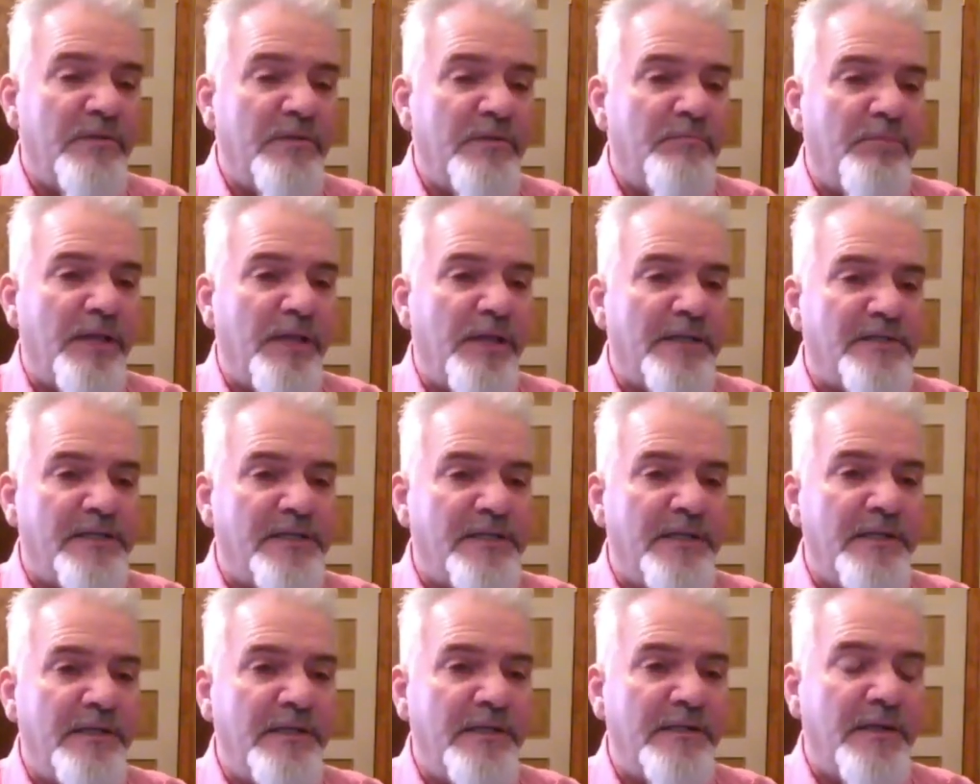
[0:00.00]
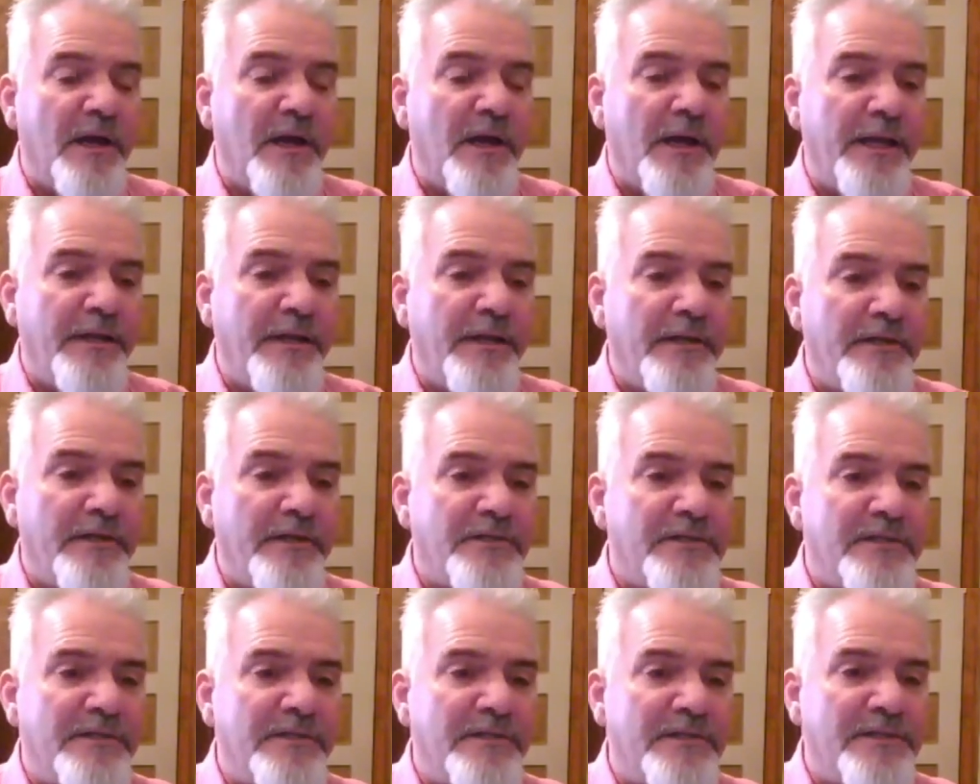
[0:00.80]
with blessing and
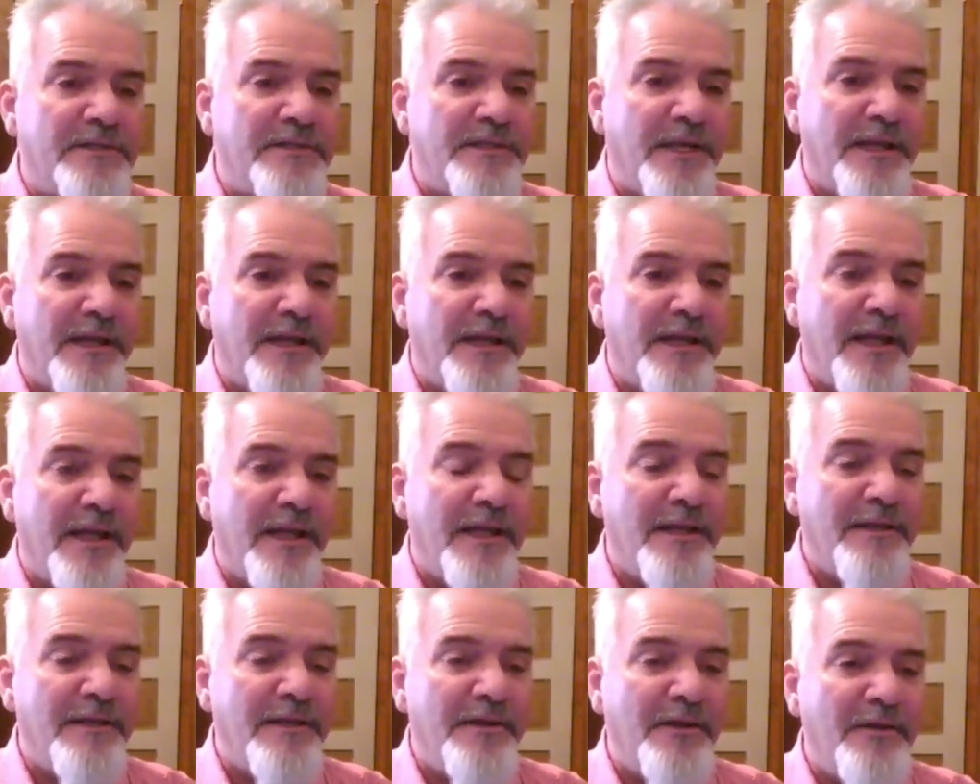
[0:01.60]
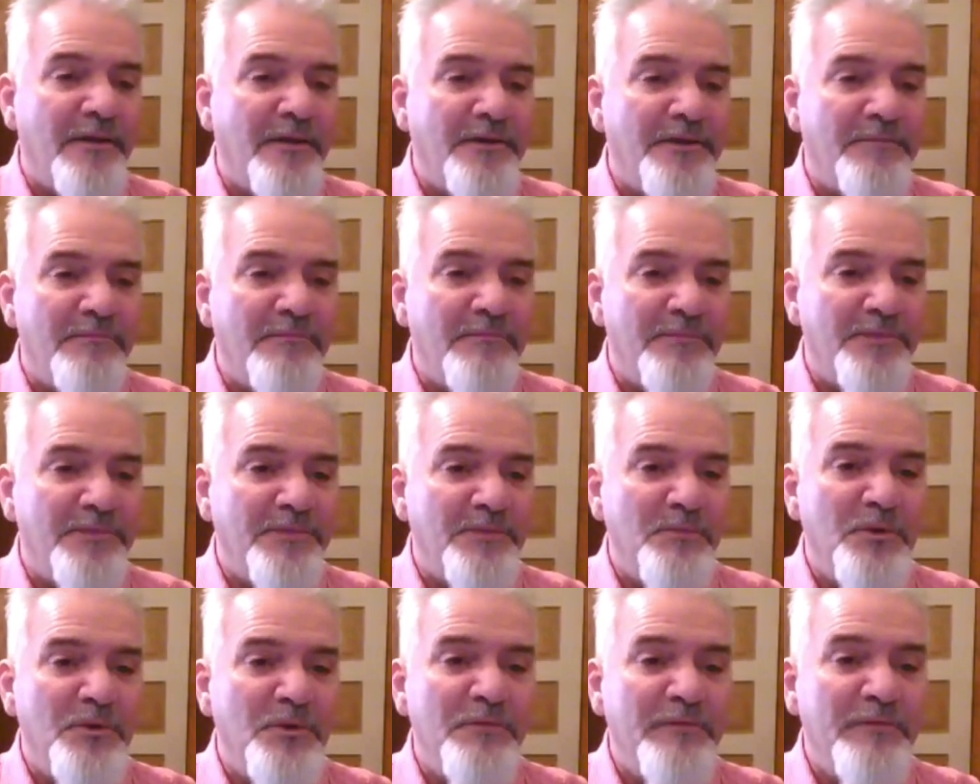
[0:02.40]
kindness, and saying, hey,
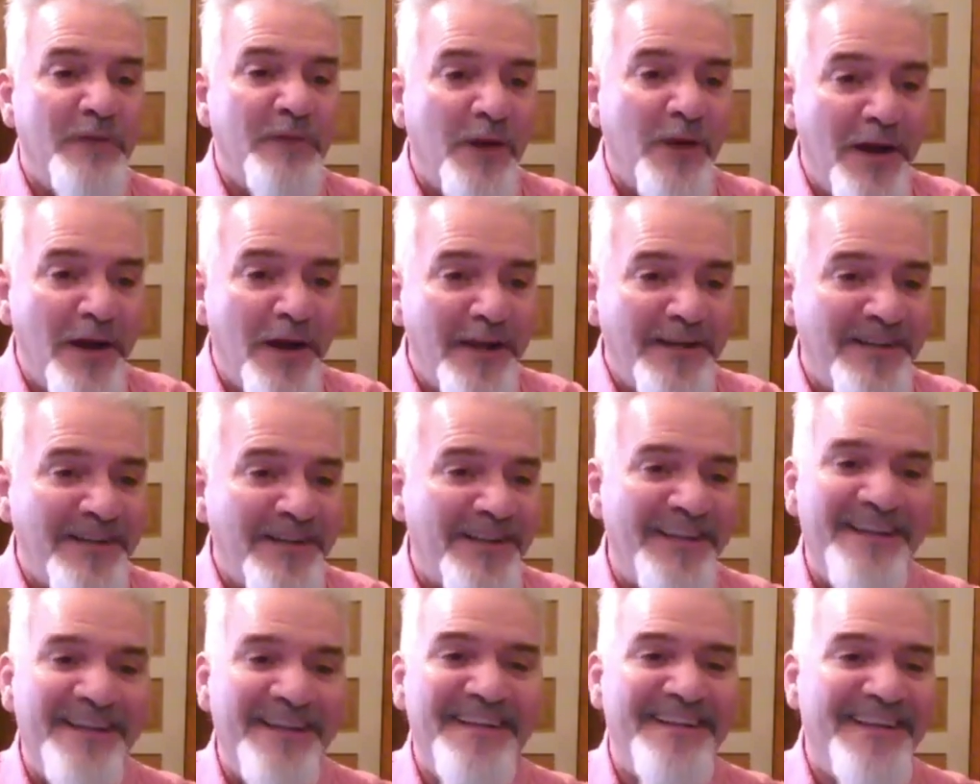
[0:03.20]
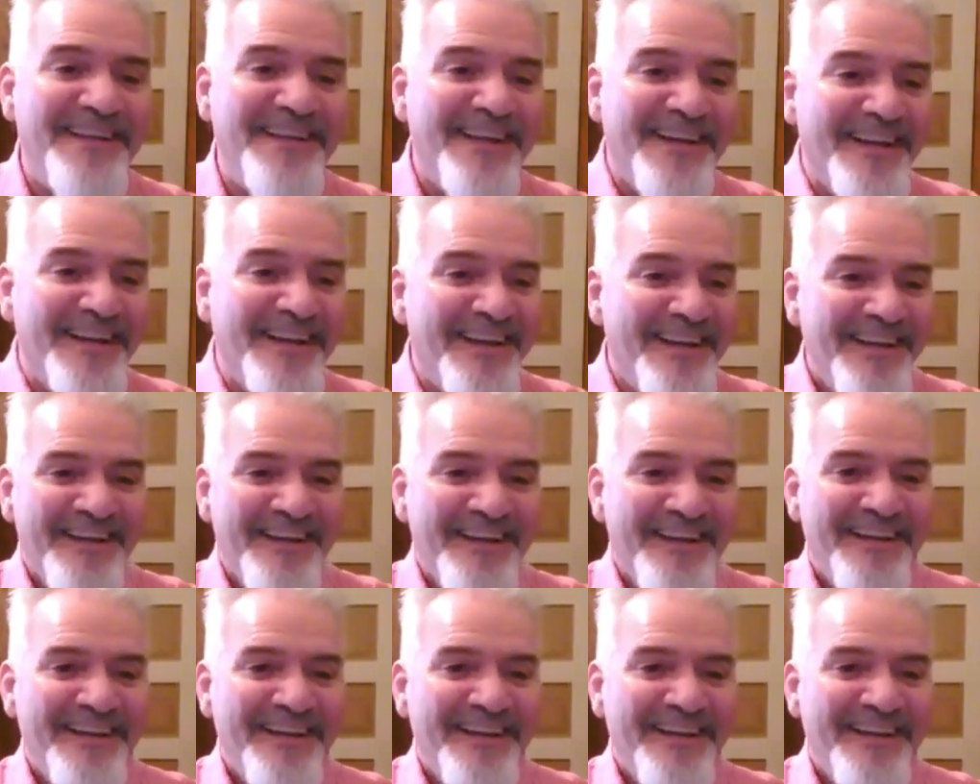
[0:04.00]
you're moving on, and